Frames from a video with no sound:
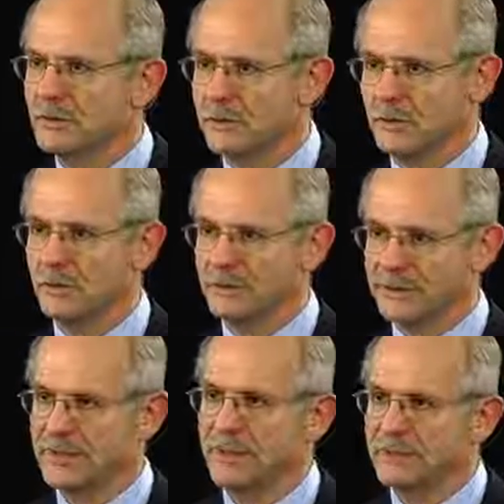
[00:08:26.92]
the people who are
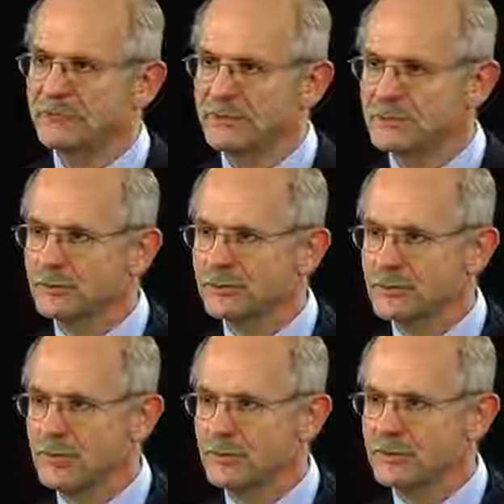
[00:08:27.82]
leading individual
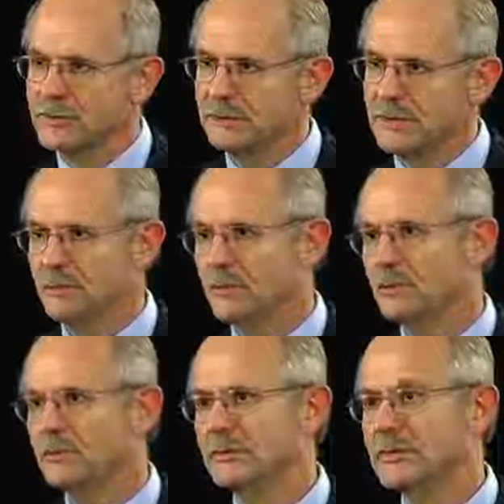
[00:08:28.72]
teams and people
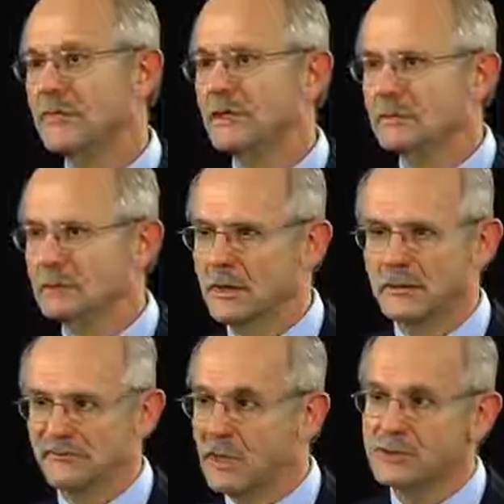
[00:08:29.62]
who are leading
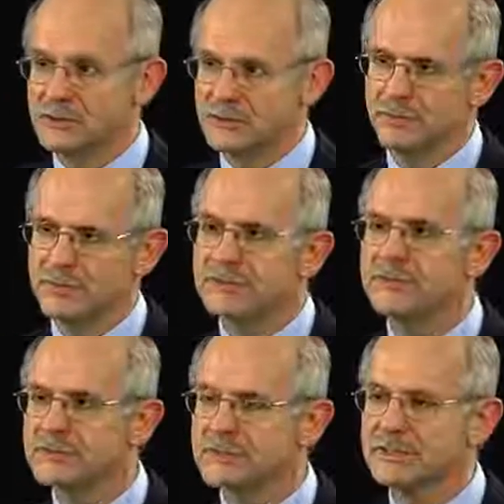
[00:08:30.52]
functions or
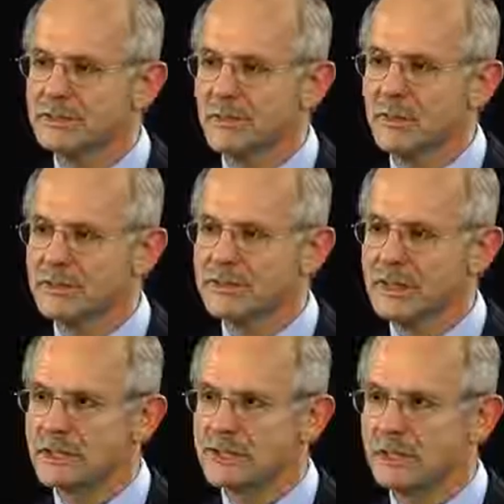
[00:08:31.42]
businesses in the
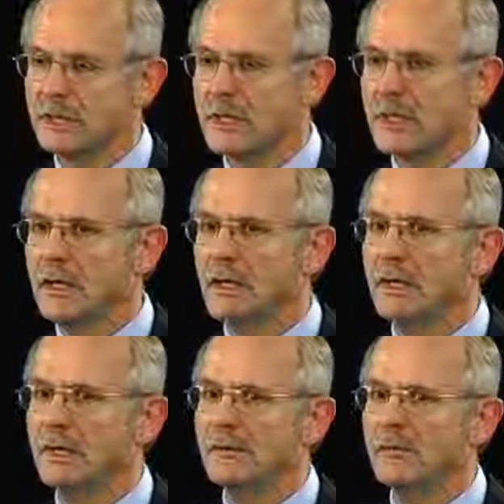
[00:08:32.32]
organization.
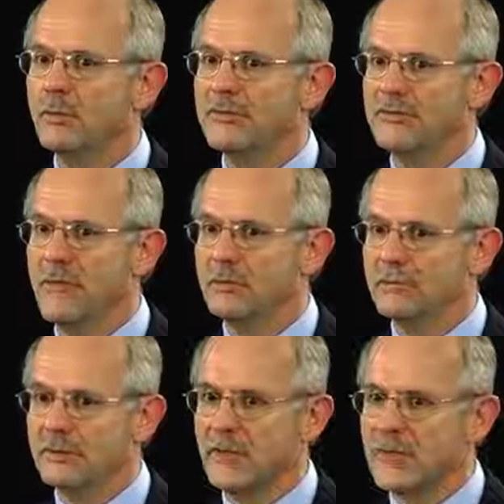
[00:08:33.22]
We found
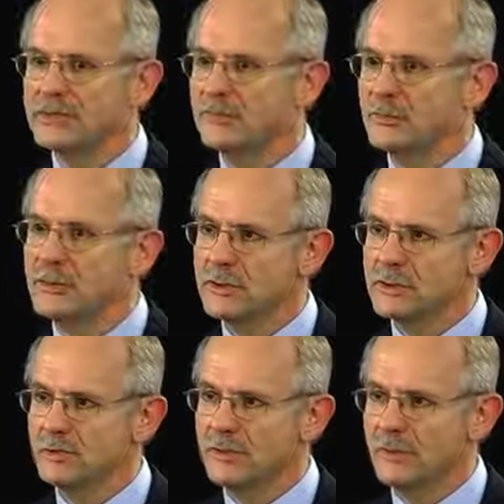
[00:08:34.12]
over the last few
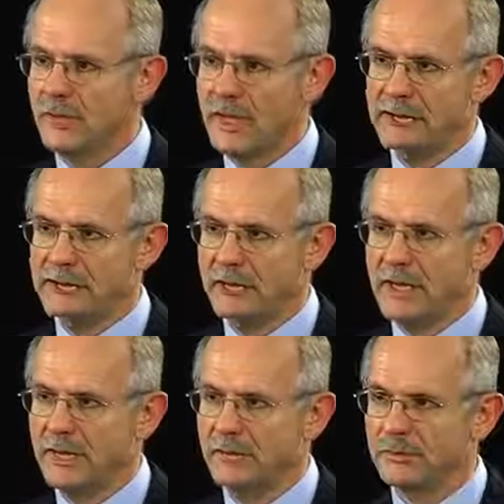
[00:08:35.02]
years we've been
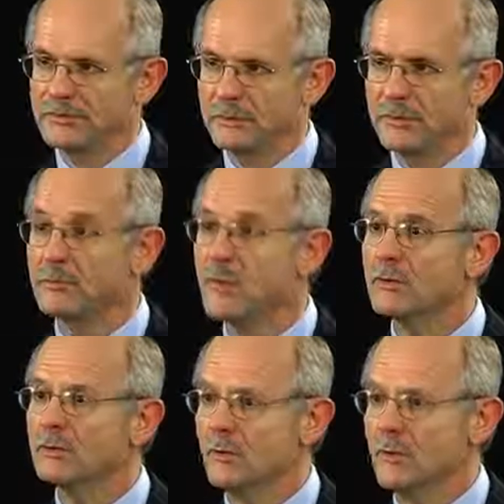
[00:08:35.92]
actually able to
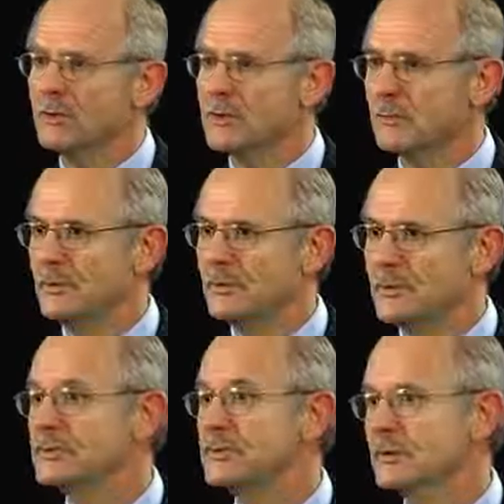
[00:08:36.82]
promote more people
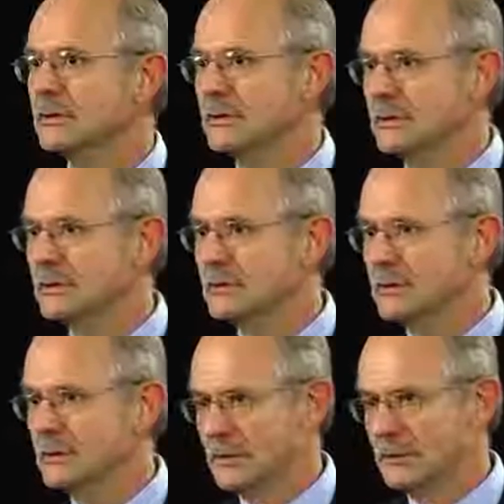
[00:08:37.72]
internally
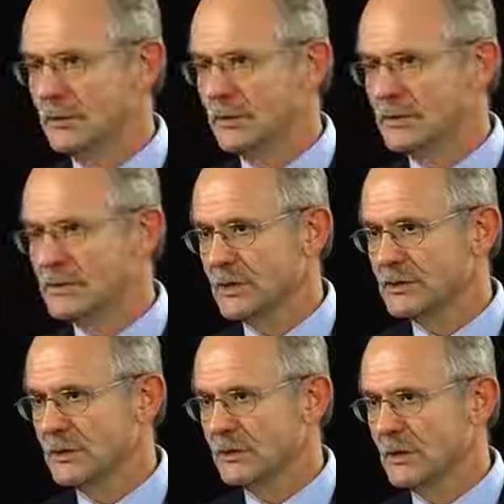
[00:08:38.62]
in the
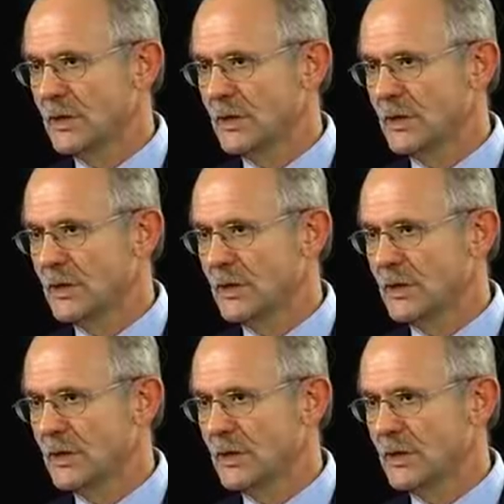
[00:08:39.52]
organization.